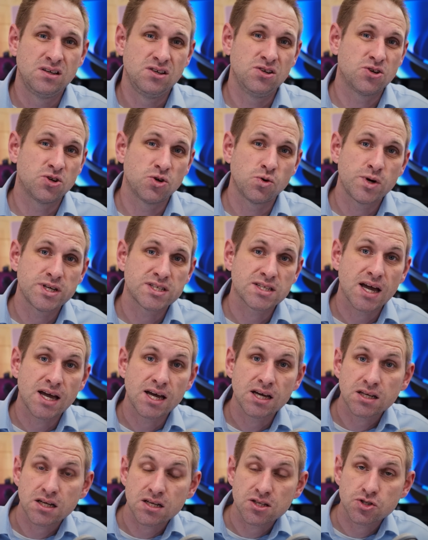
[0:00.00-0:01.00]
You can always
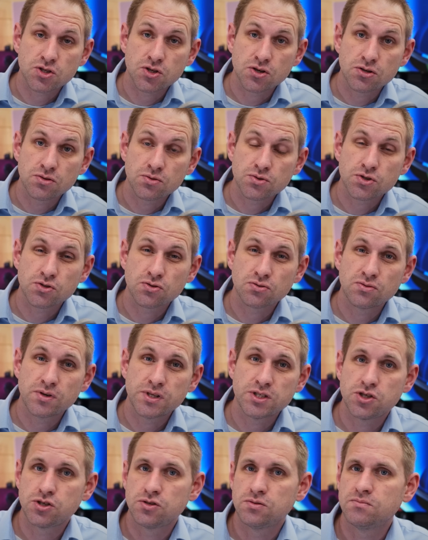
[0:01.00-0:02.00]
add external
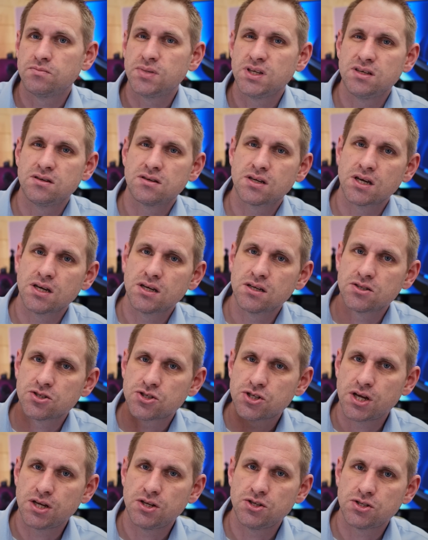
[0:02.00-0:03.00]
storage, but you can't
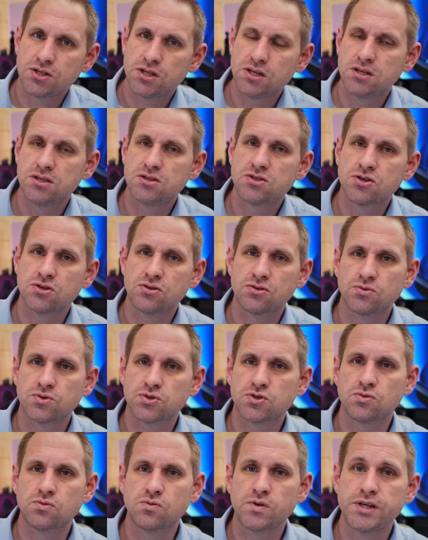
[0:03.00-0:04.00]
change the internal
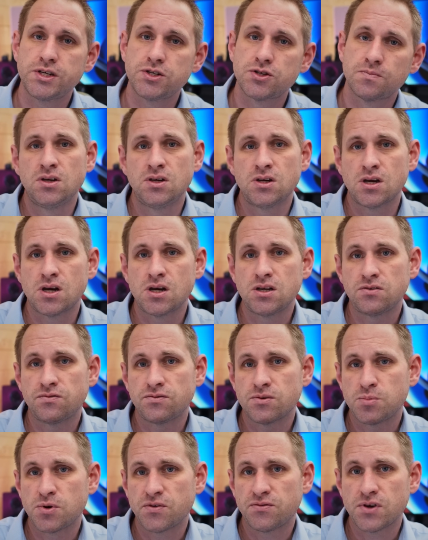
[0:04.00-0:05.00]
storage. And
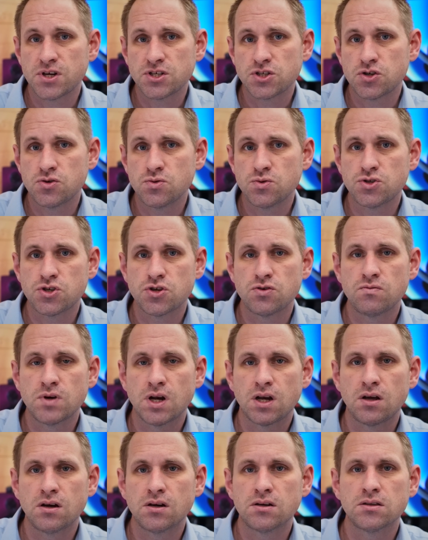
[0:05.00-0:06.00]
for professionals who
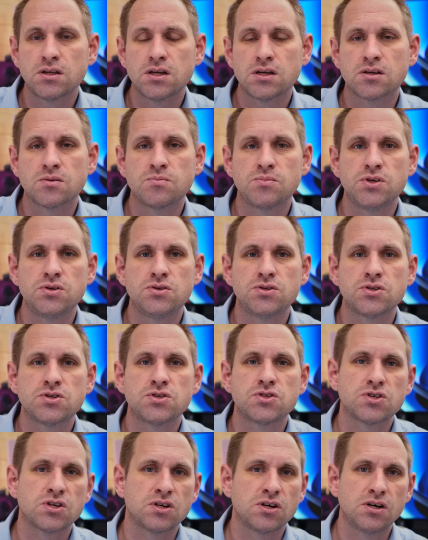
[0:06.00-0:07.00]
rely on their
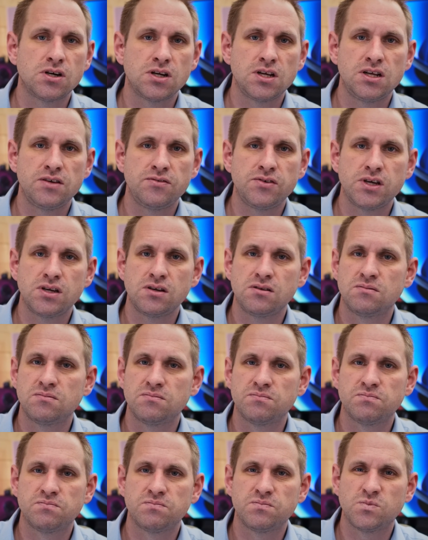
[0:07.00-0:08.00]
computers to earn a living,
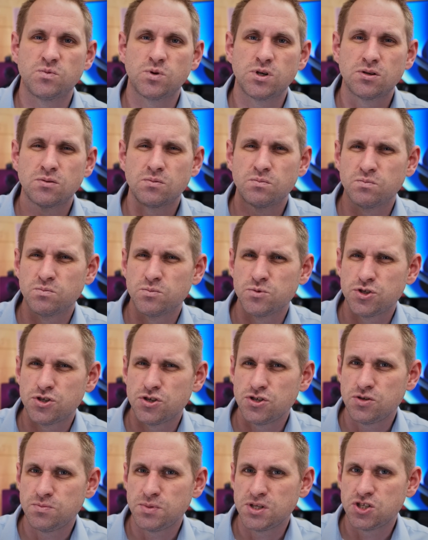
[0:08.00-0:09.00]
well,
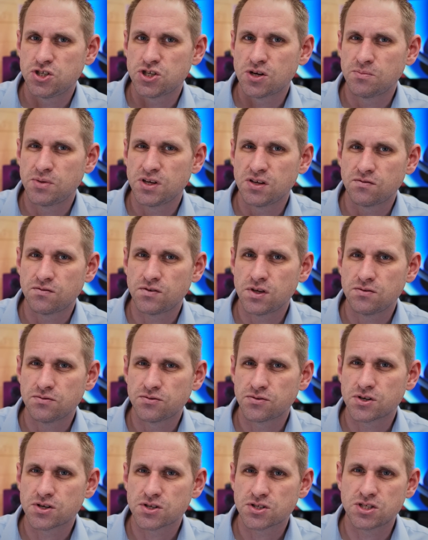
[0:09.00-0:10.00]
should you be jumping feet
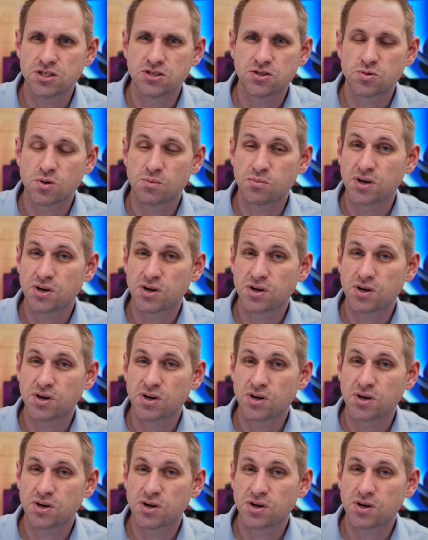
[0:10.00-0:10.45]
first into a